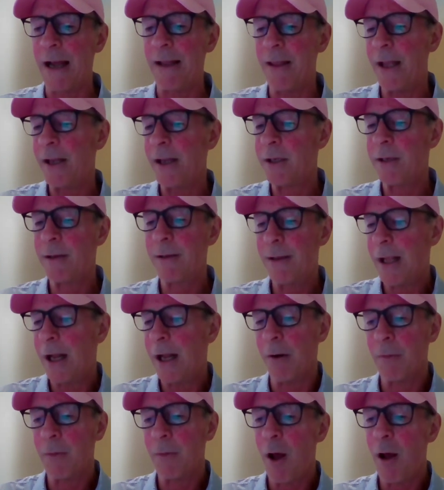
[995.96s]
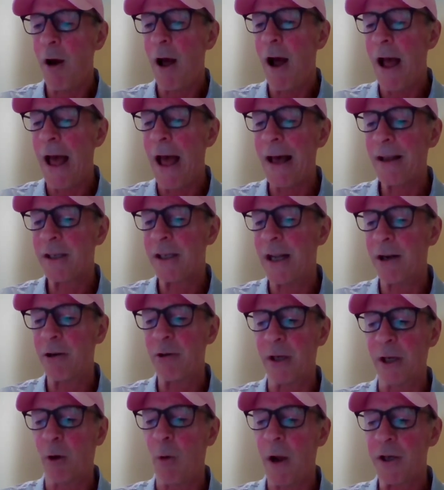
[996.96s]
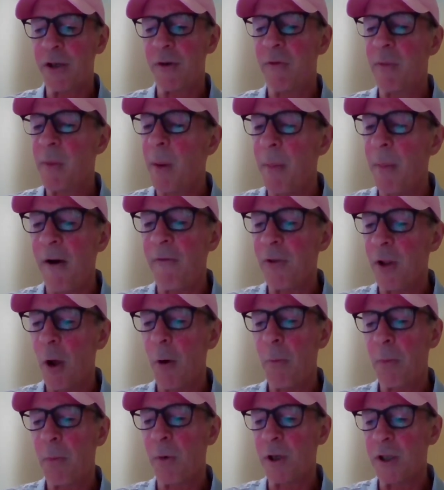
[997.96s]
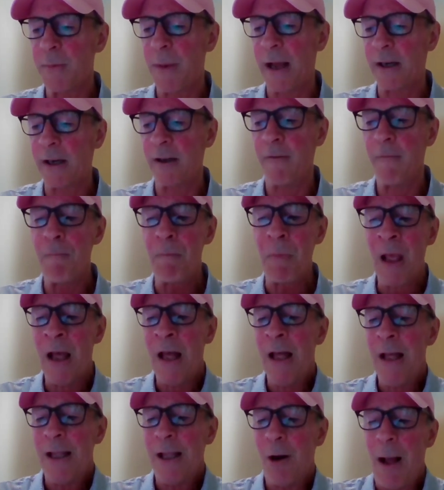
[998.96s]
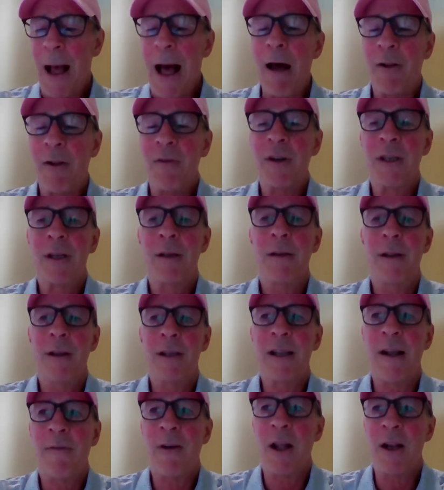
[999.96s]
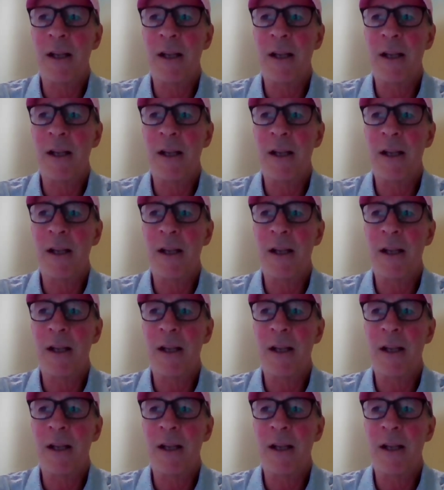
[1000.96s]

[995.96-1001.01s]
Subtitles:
and they just asked an interesting question from the Buffalo perspective. How did the Stefon